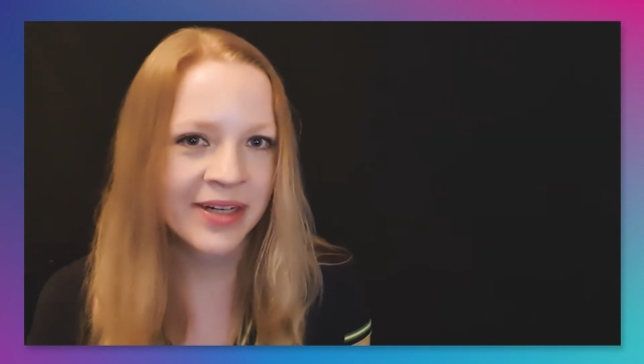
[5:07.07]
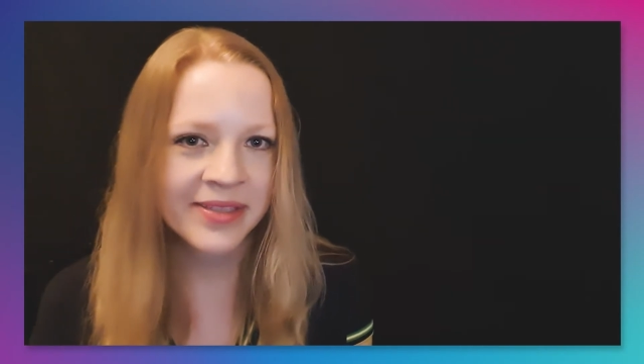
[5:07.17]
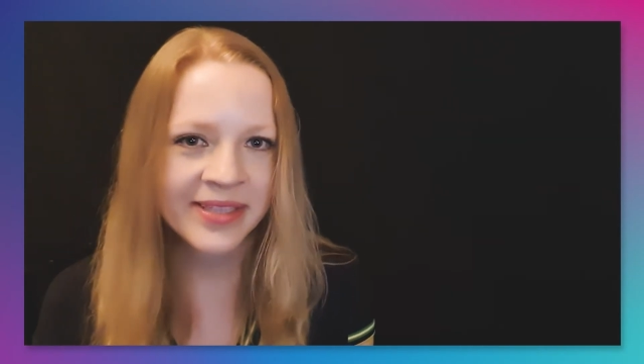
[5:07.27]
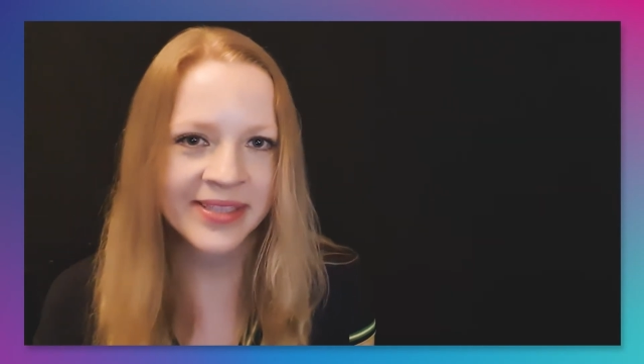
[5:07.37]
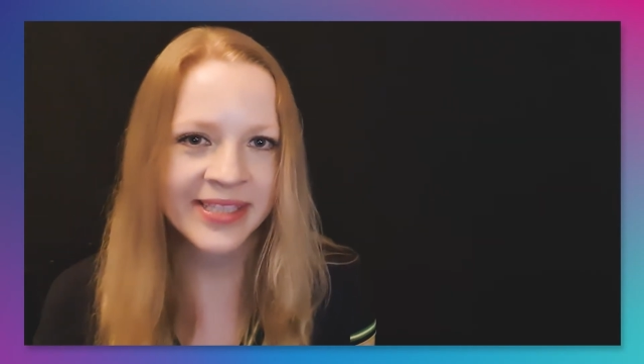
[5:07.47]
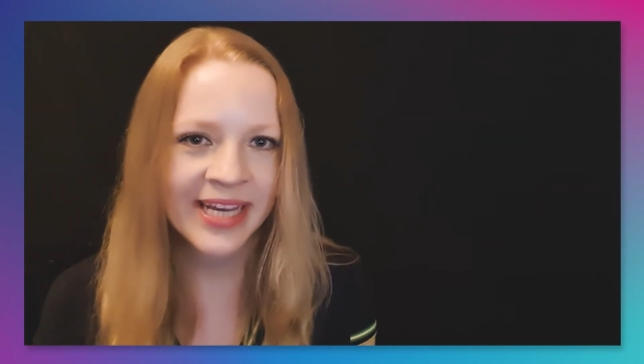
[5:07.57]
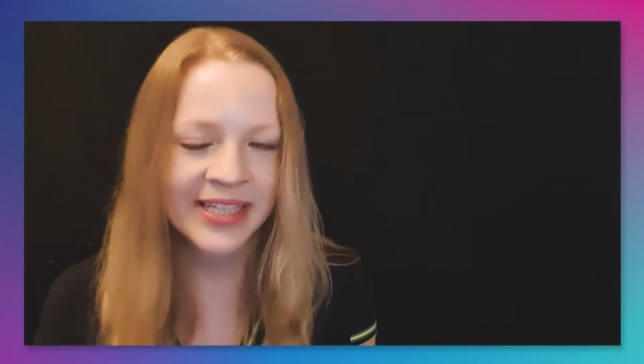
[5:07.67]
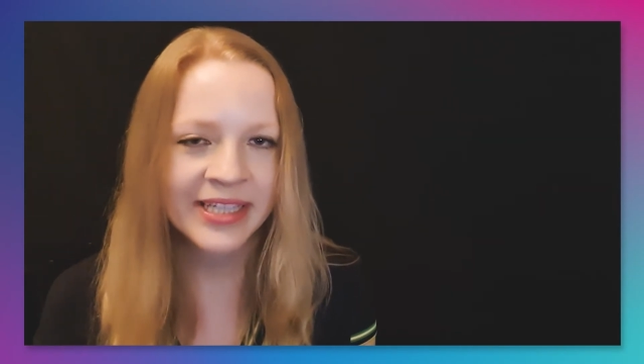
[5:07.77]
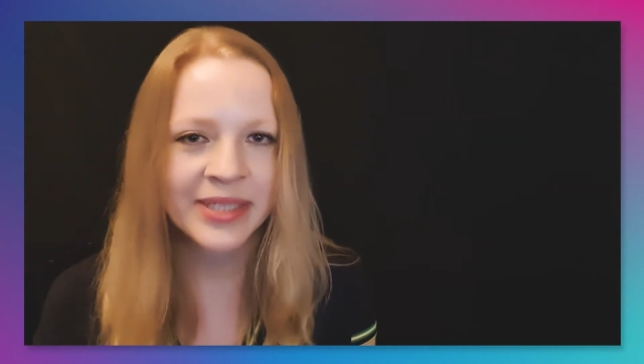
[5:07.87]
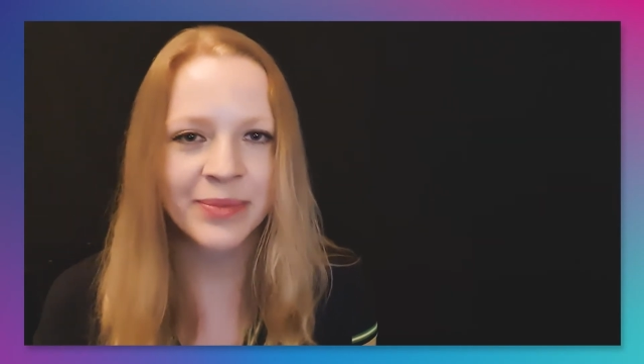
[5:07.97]

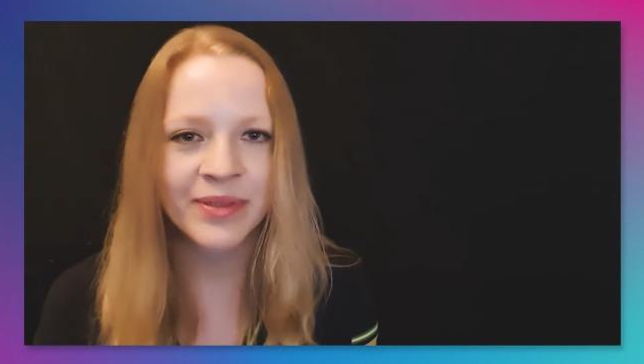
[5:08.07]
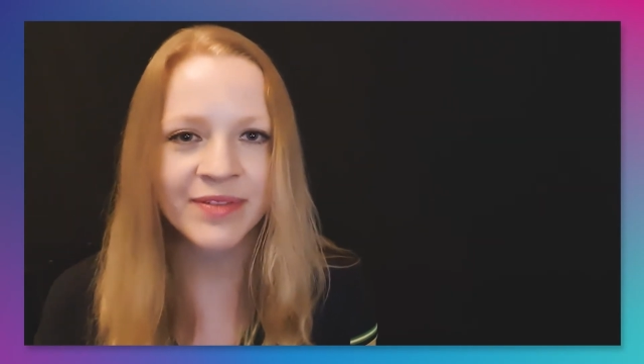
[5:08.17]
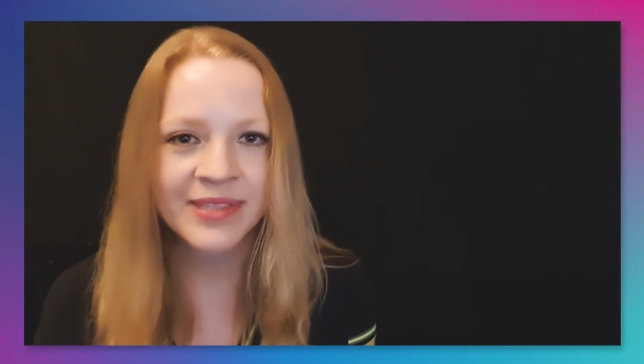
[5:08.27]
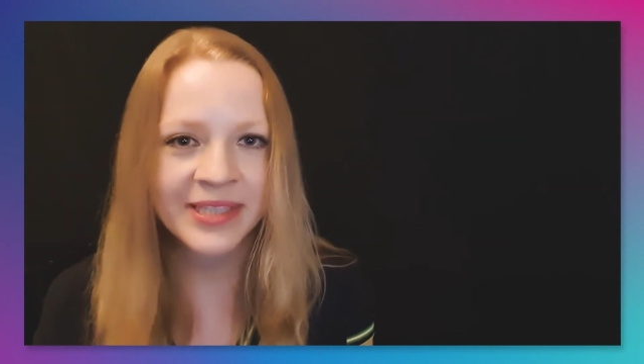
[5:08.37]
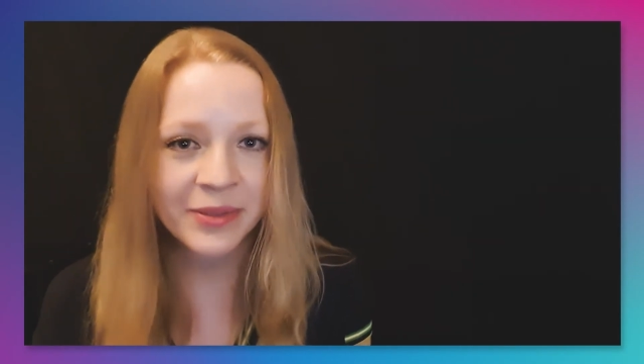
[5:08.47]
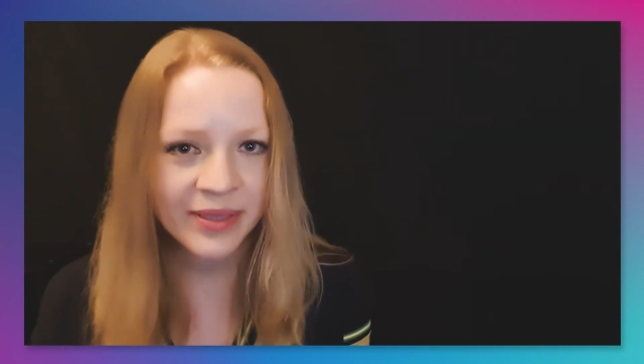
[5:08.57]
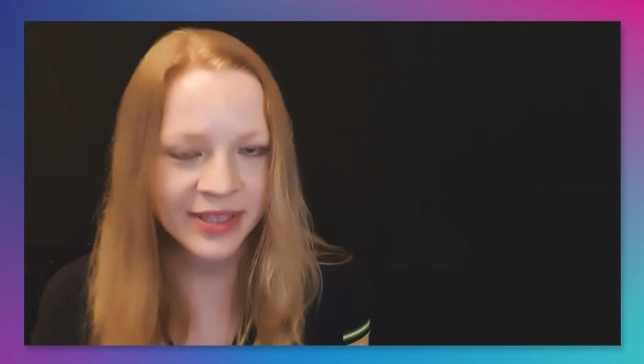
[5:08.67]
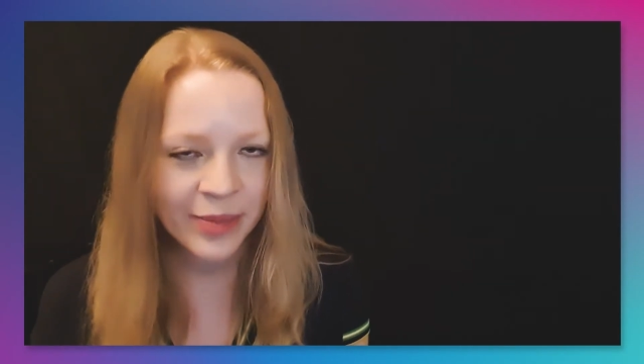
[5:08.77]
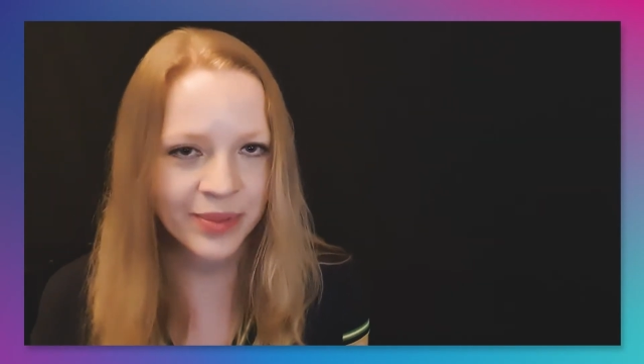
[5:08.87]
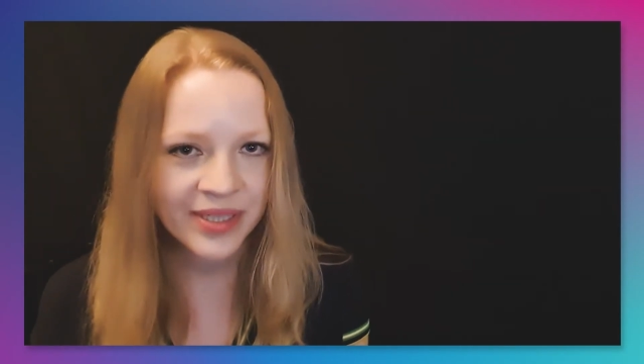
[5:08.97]
associated with zero
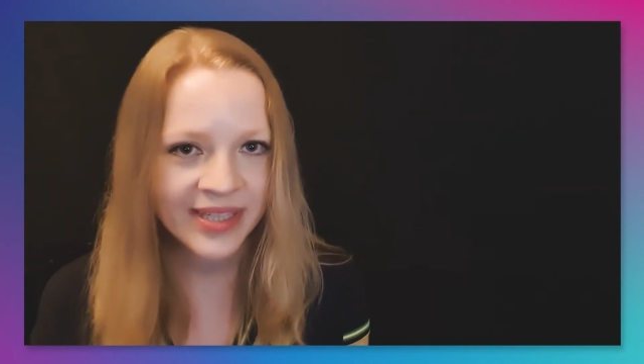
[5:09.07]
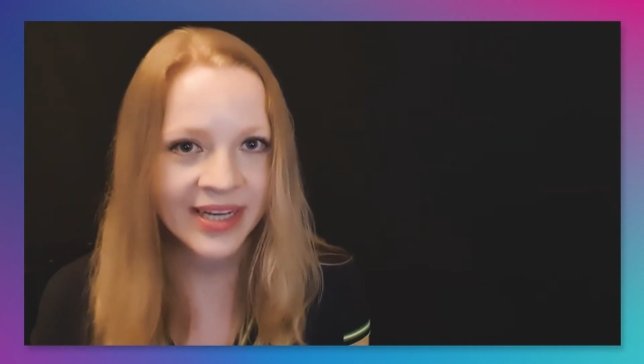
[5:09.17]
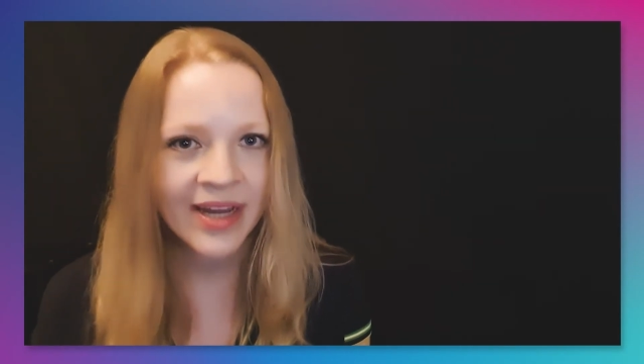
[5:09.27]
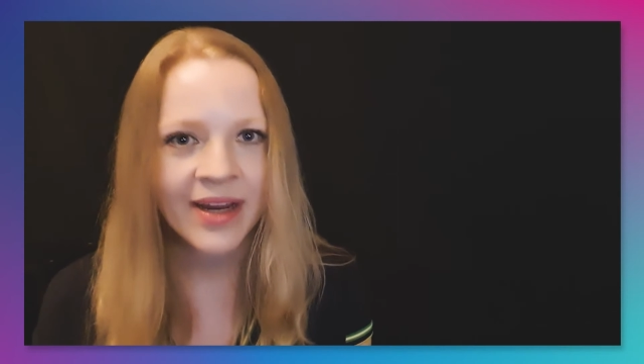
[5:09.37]
adoption